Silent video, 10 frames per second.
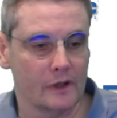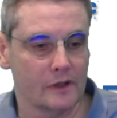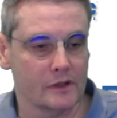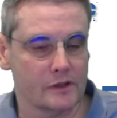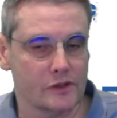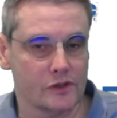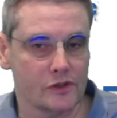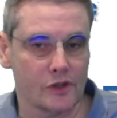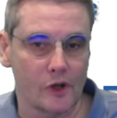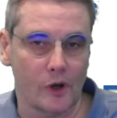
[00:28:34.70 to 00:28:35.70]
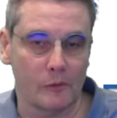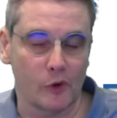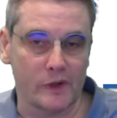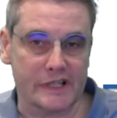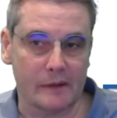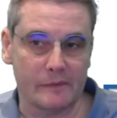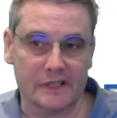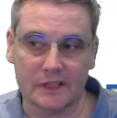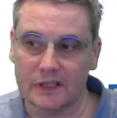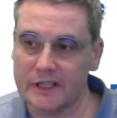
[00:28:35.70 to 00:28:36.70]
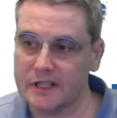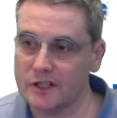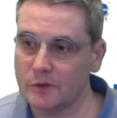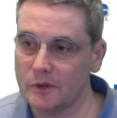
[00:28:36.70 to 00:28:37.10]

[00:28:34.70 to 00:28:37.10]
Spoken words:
So I'm always happy to listen to other